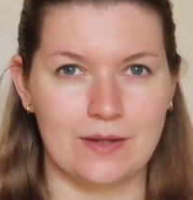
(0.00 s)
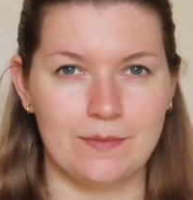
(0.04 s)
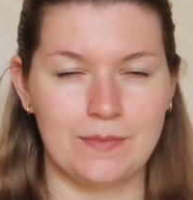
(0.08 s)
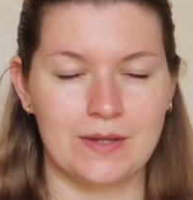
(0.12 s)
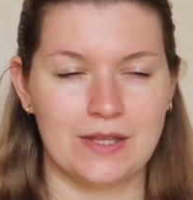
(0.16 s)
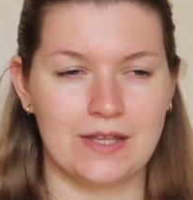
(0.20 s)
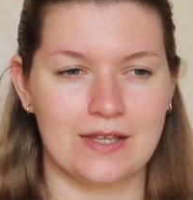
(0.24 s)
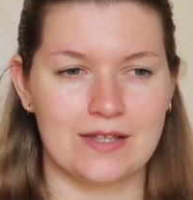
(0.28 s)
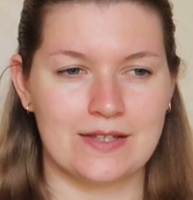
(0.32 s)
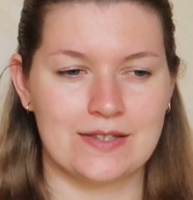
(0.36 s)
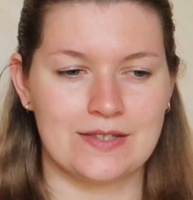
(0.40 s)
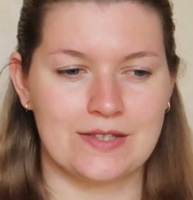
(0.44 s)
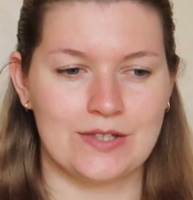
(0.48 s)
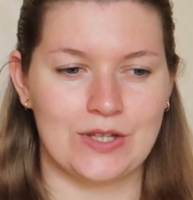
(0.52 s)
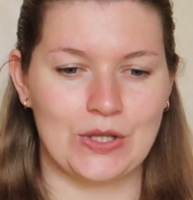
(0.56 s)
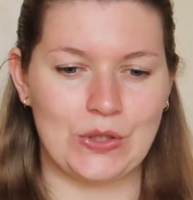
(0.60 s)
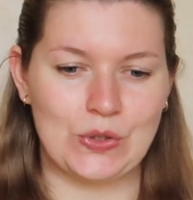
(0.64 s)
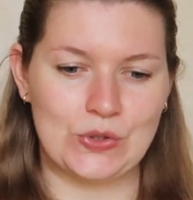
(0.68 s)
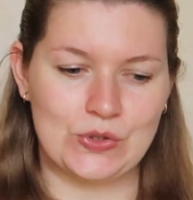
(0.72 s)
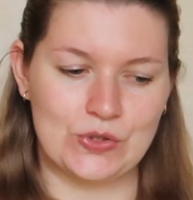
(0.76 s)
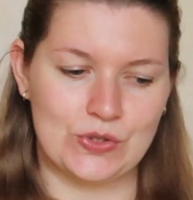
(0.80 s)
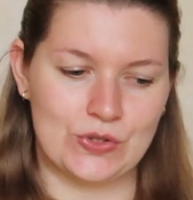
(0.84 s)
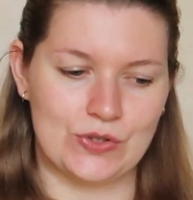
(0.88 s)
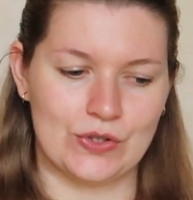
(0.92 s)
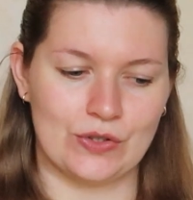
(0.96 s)
because
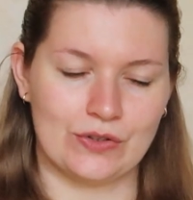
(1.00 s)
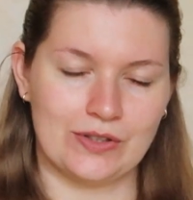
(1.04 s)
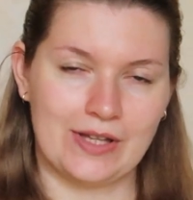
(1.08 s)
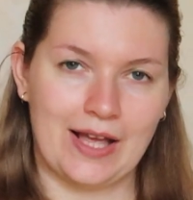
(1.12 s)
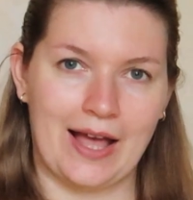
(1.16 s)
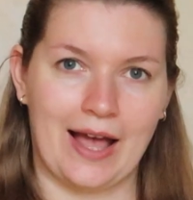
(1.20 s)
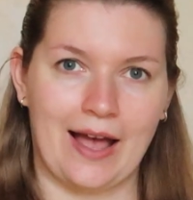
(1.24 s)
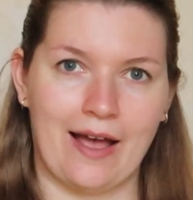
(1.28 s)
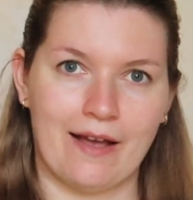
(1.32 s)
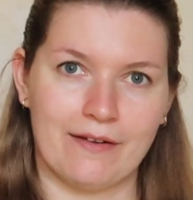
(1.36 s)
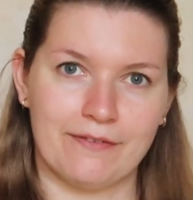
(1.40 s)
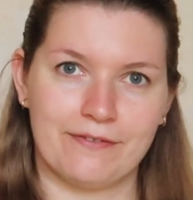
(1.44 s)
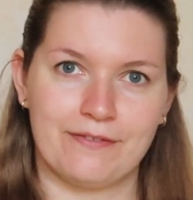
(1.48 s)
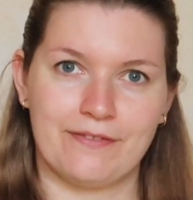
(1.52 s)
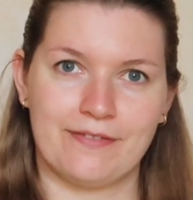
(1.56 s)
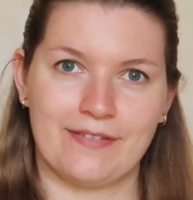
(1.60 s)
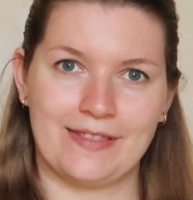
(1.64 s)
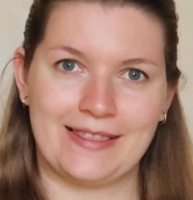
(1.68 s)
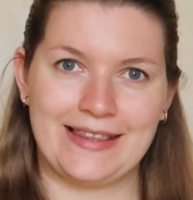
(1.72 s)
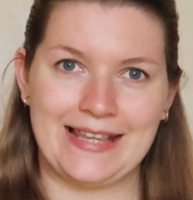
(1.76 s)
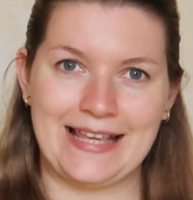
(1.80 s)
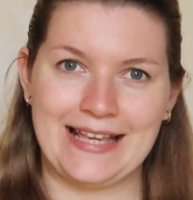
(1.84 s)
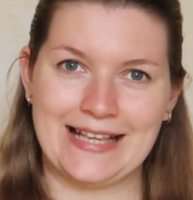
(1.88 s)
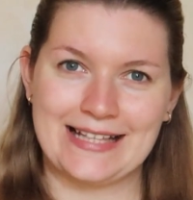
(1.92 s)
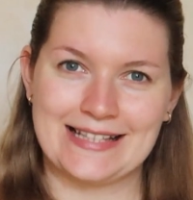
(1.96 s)
you don't have
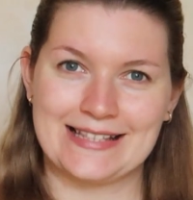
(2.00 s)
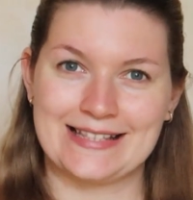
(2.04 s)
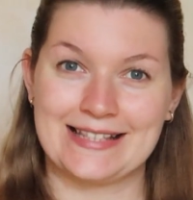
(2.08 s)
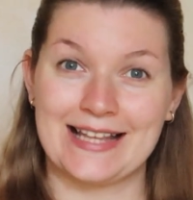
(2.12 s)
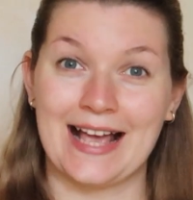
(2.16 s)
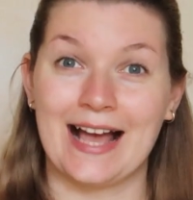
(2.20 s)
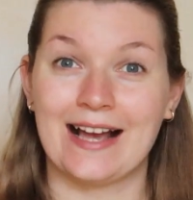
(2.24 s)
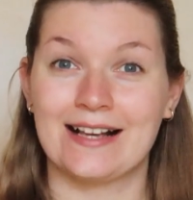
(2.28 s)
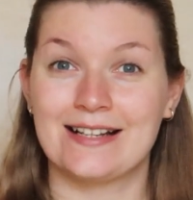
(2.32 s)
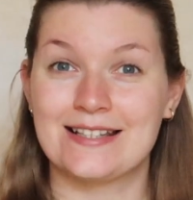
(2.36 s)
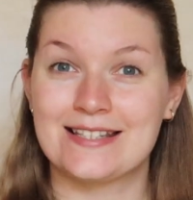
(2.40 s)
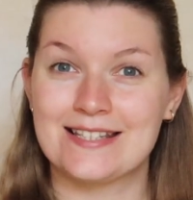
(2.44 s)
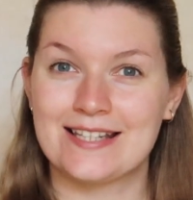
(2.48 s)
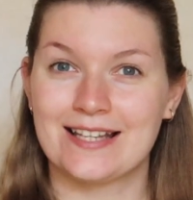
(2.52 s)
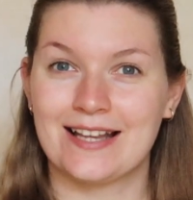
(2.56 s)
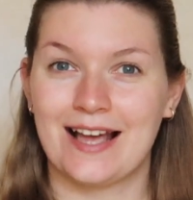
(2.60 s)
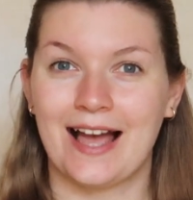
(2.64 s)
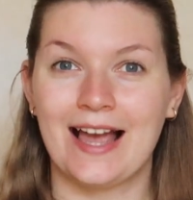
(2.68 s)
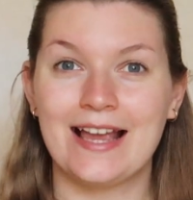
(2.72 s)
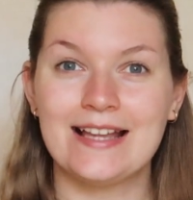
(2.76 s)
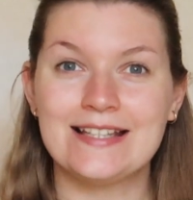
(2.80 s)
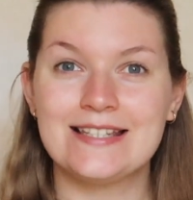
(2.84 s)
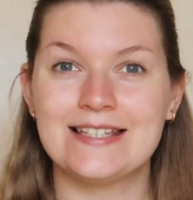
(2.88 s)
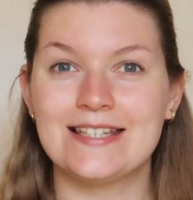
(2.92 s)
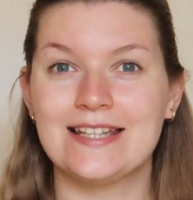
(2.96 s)
the exact
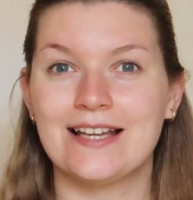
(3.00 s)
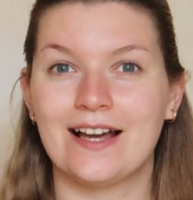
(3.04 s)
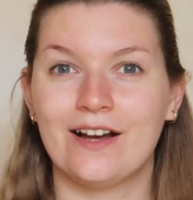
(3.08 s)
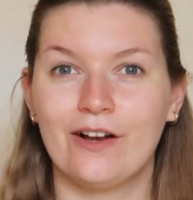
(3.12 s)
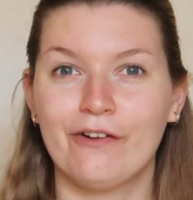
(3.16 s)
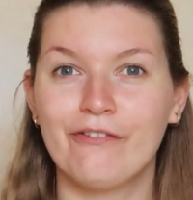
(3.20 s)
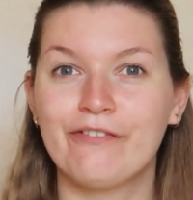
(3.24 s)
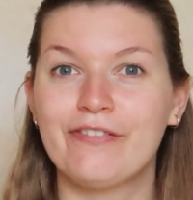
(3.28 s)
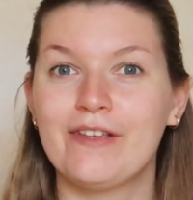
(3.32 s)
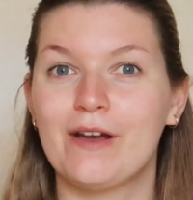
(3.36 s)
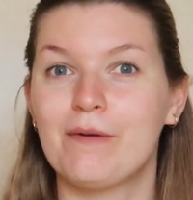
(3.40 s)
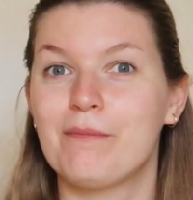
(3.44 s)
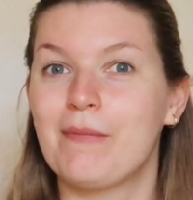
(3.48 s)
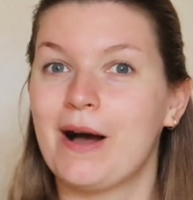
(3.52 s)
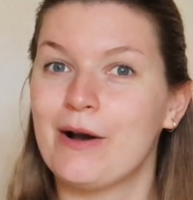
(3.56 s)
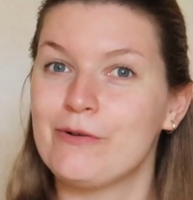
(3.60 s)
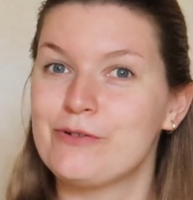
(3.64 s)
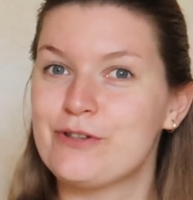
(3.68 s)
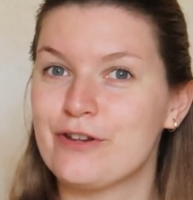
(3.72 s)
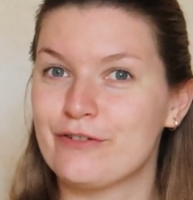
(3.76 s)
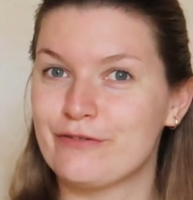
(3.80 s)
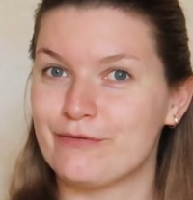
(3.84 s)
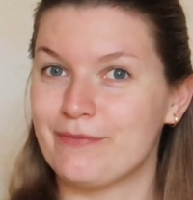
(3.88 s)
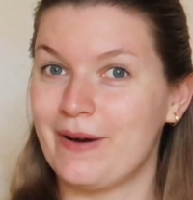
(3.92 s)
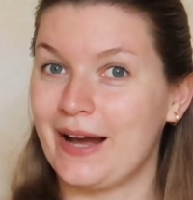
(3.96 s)
idea of the
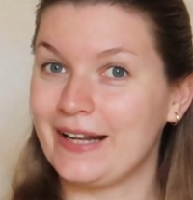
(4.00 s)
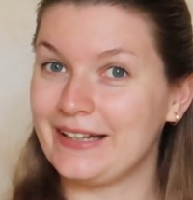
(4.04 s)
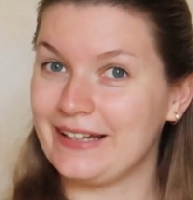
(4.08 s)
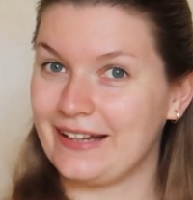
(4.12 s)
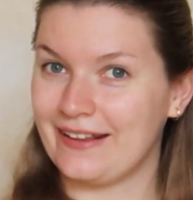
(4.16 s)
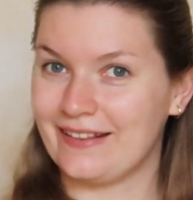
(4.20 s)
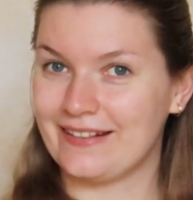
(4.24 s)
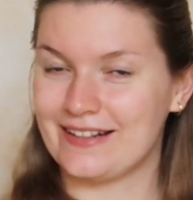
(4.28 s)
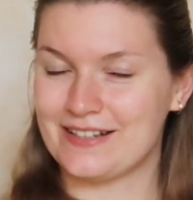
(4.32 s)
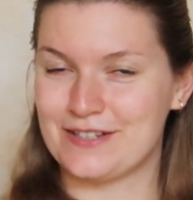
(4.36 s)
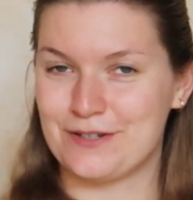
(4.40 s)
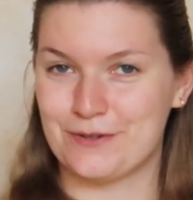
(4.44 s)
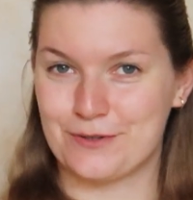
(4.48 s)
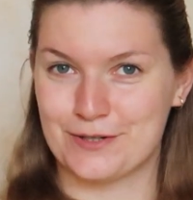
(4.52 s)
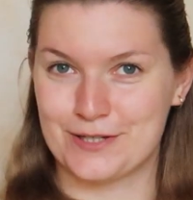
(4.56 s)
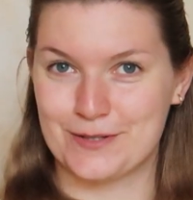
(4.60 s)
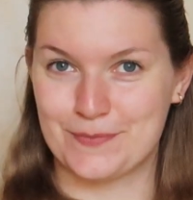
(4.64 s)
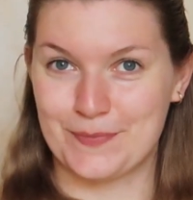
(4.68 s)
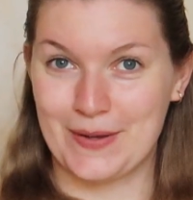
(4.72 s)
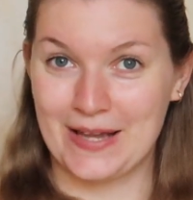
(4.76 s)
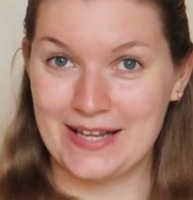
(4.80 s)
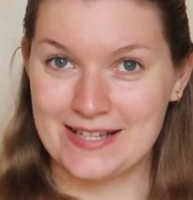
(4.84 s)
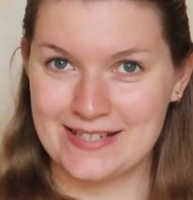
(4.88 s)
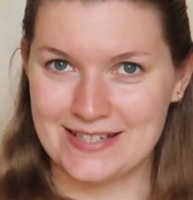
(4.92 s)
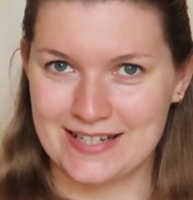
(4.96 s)
amount of money that you're
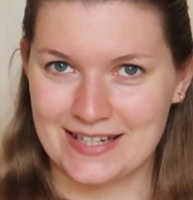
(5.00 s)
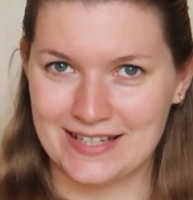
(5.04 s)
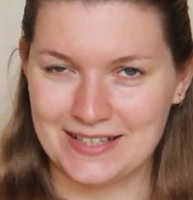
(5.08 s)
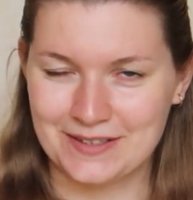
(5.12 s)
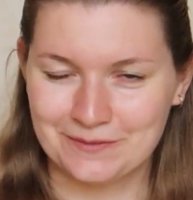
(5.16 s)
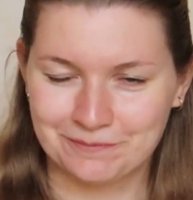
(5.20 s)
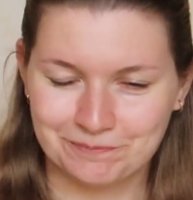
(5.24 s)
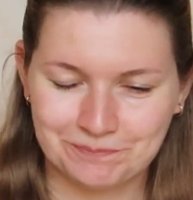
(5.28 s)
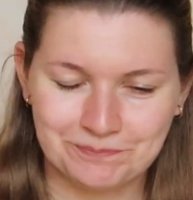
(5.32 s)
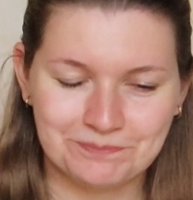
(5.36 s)
spending.